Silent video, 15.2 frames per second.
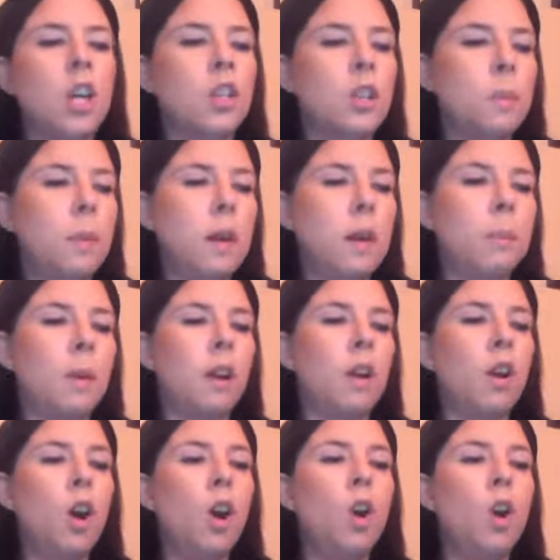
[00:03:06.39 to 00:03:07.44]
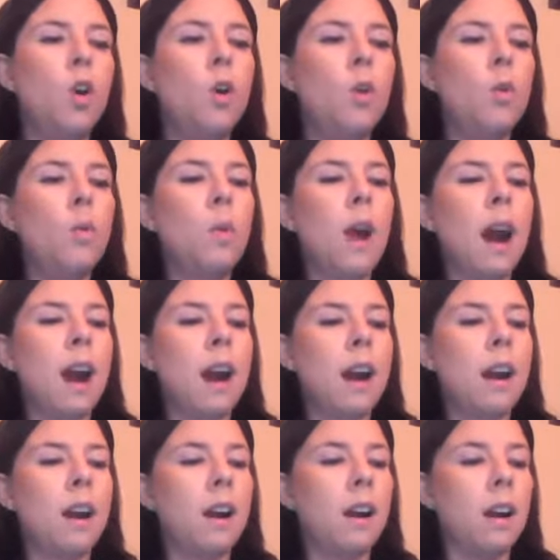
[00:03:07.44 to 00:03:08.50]
to the people who
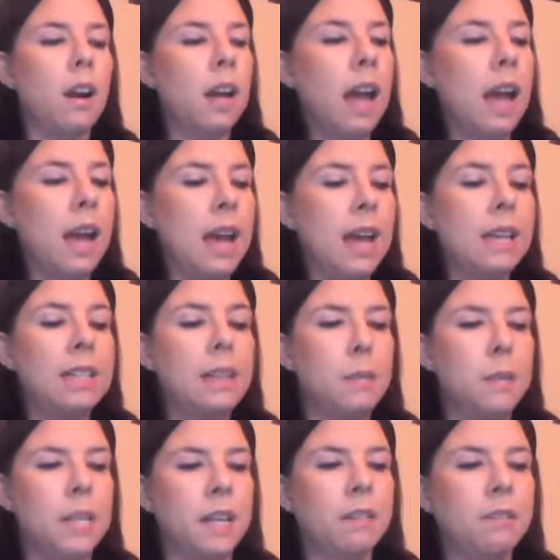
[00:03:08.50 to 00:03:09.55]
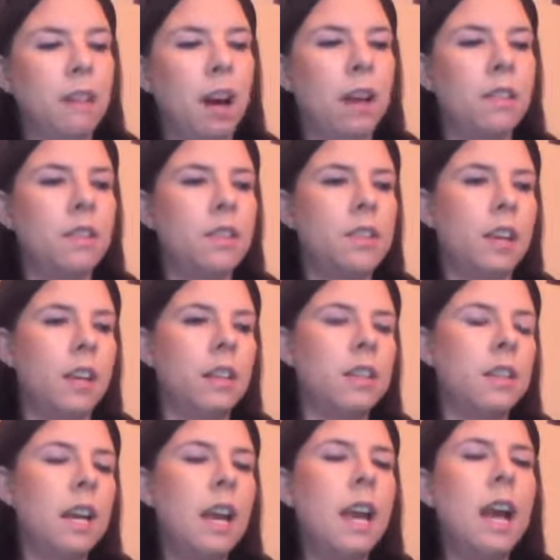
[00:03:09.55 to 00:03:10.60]
are uh, exhibiting on the site.